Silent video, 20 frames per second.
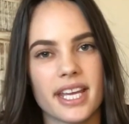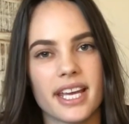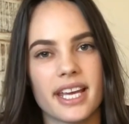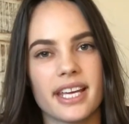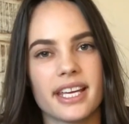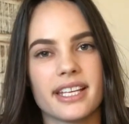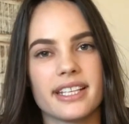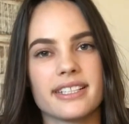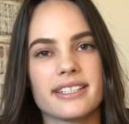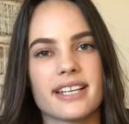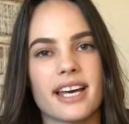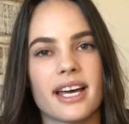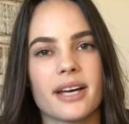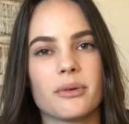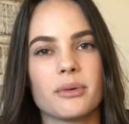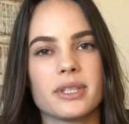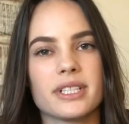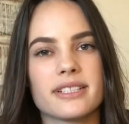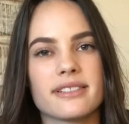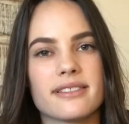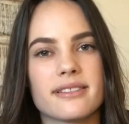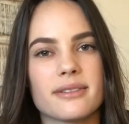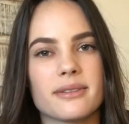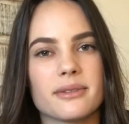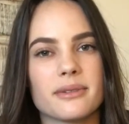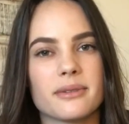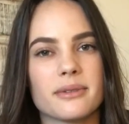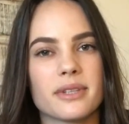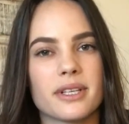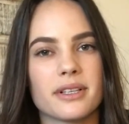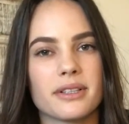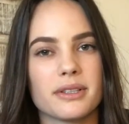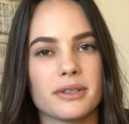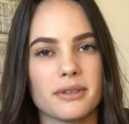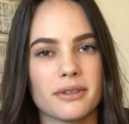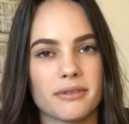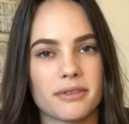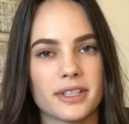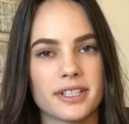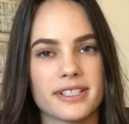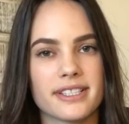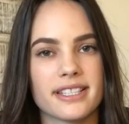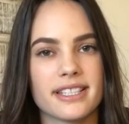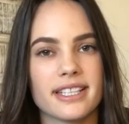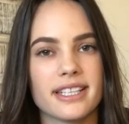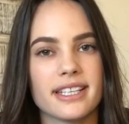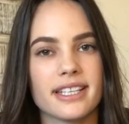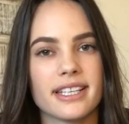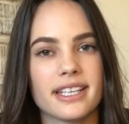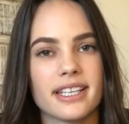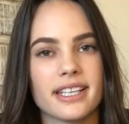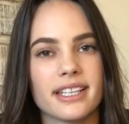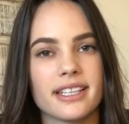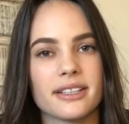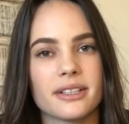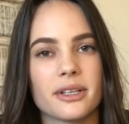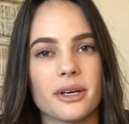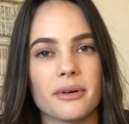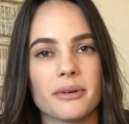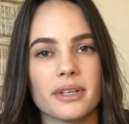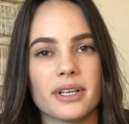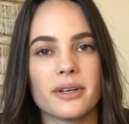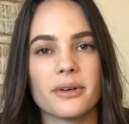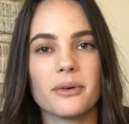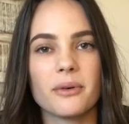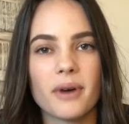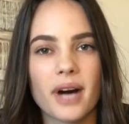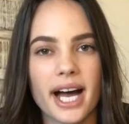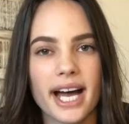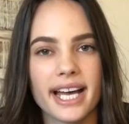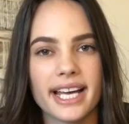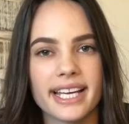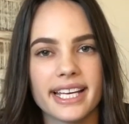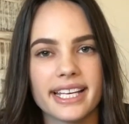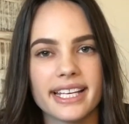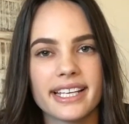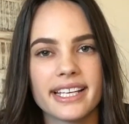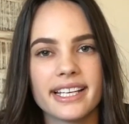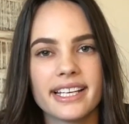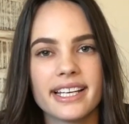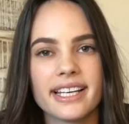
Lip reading: and I went to their university in Kona, Hawaii.